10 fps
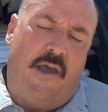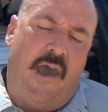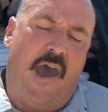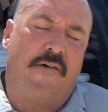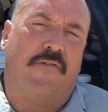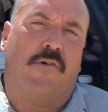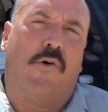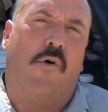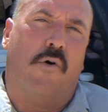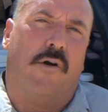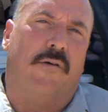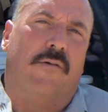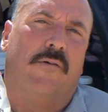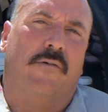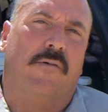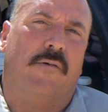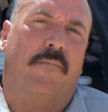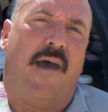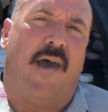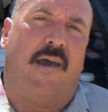half of a quart
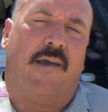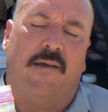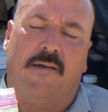bag.